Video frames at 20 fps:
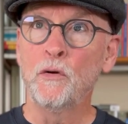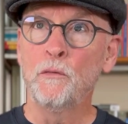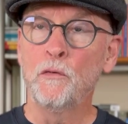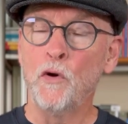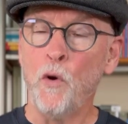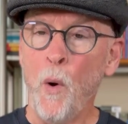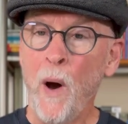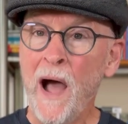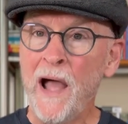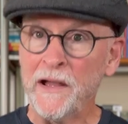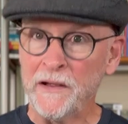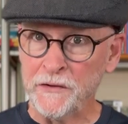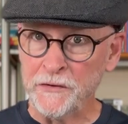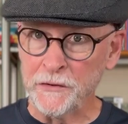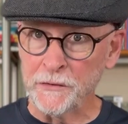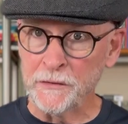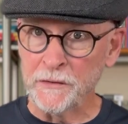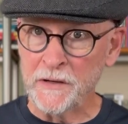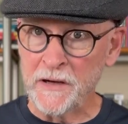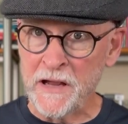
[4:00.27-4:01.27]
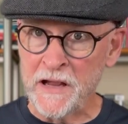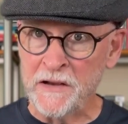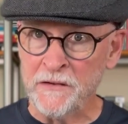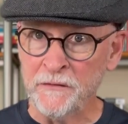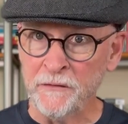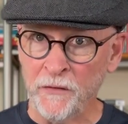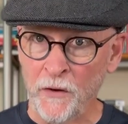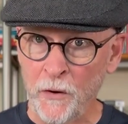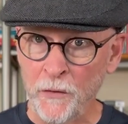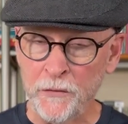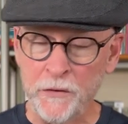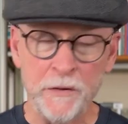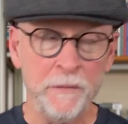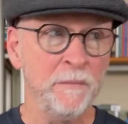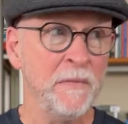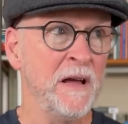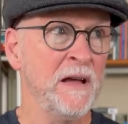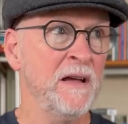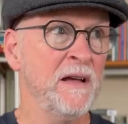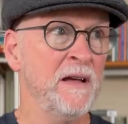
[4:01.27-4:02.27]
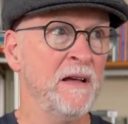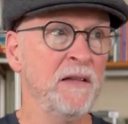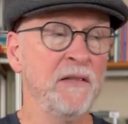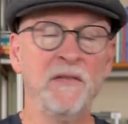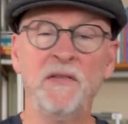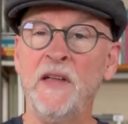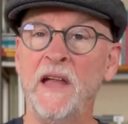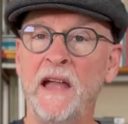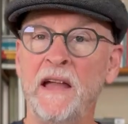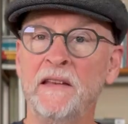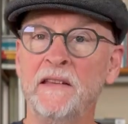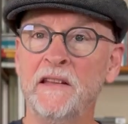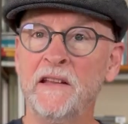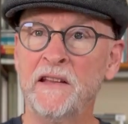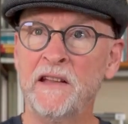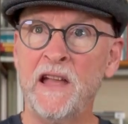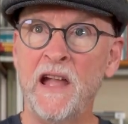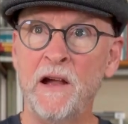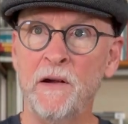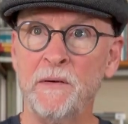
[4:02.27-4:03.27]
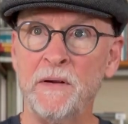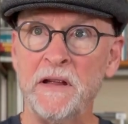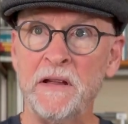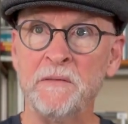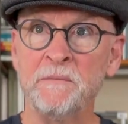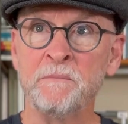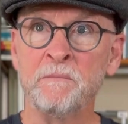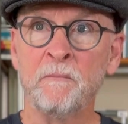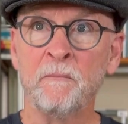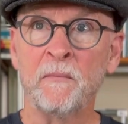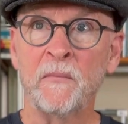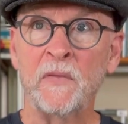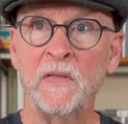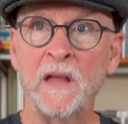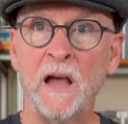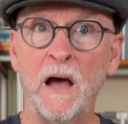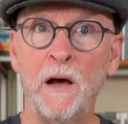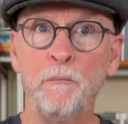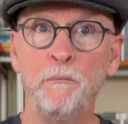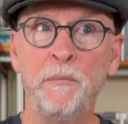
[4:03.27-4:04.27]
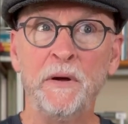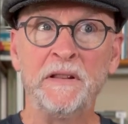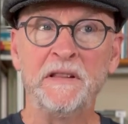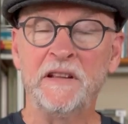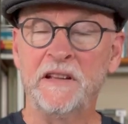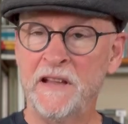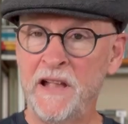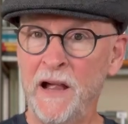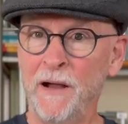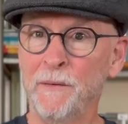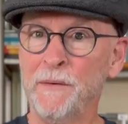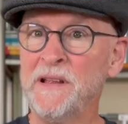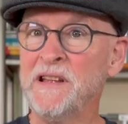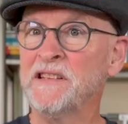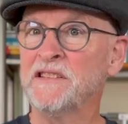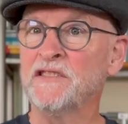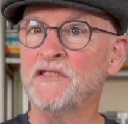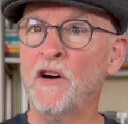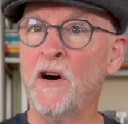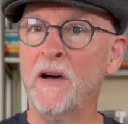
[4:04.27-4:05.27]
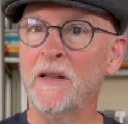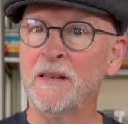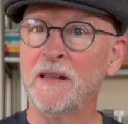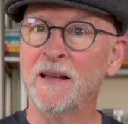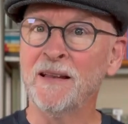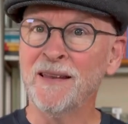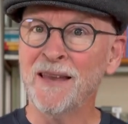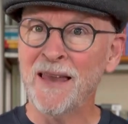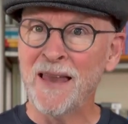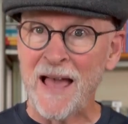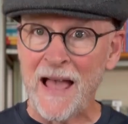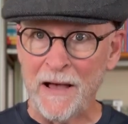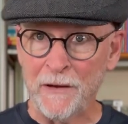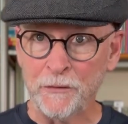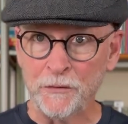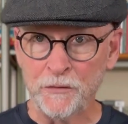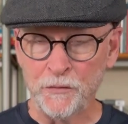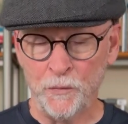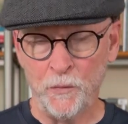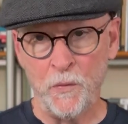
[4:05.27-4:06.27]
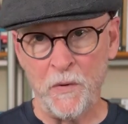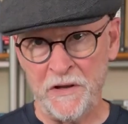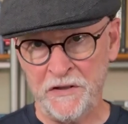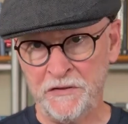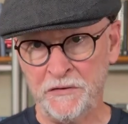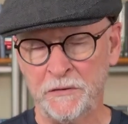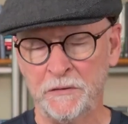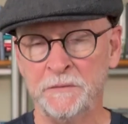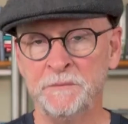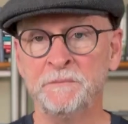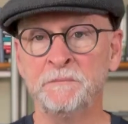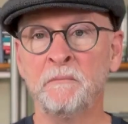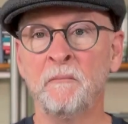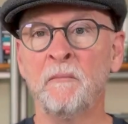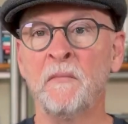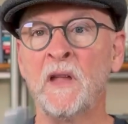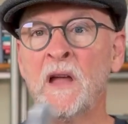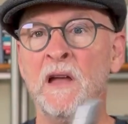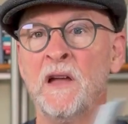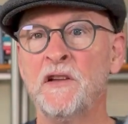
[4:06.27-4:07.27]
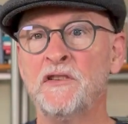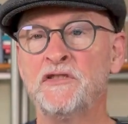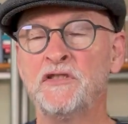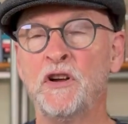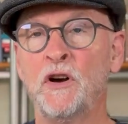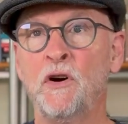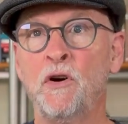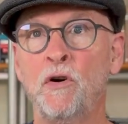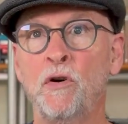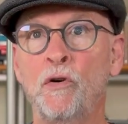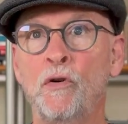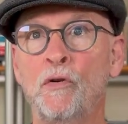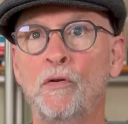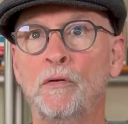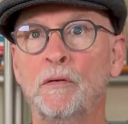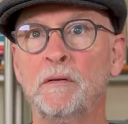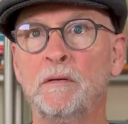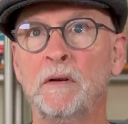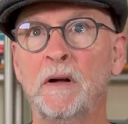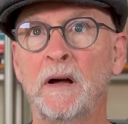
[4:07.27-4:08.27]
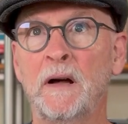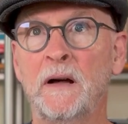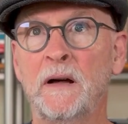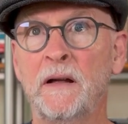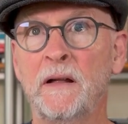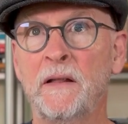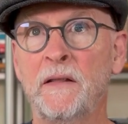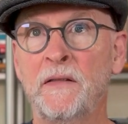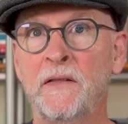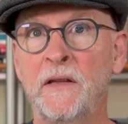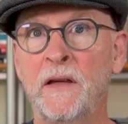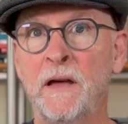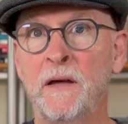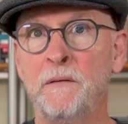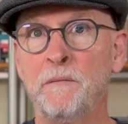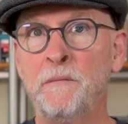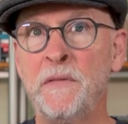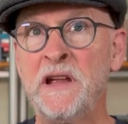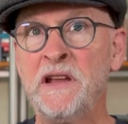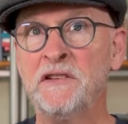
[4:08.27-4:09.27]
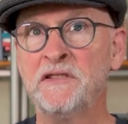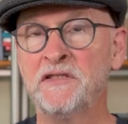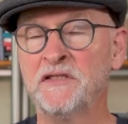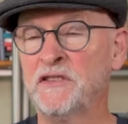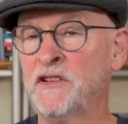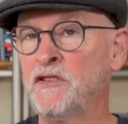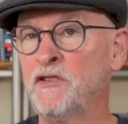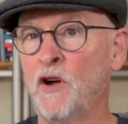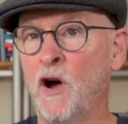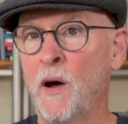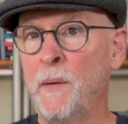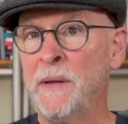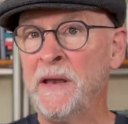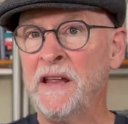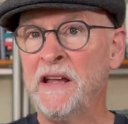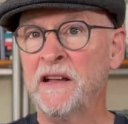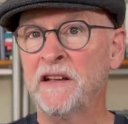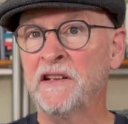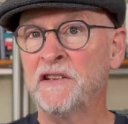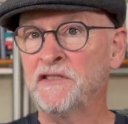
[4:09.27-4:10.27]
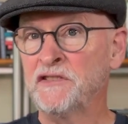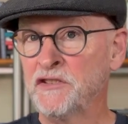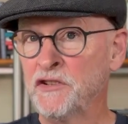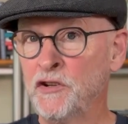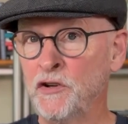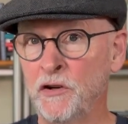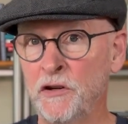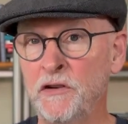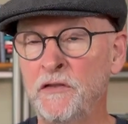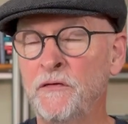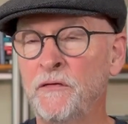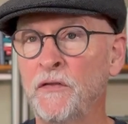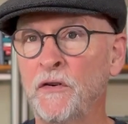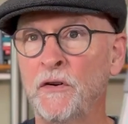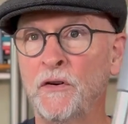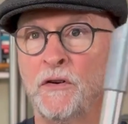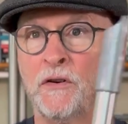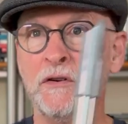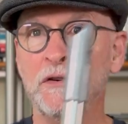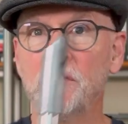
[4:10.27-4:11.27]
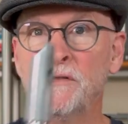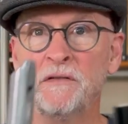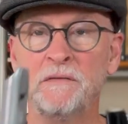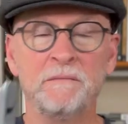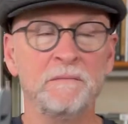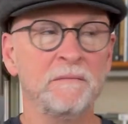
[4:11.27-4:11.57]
quieter in volume than the Kerry. But the Kerry is not a loud whistle. So that means the Dominic is good for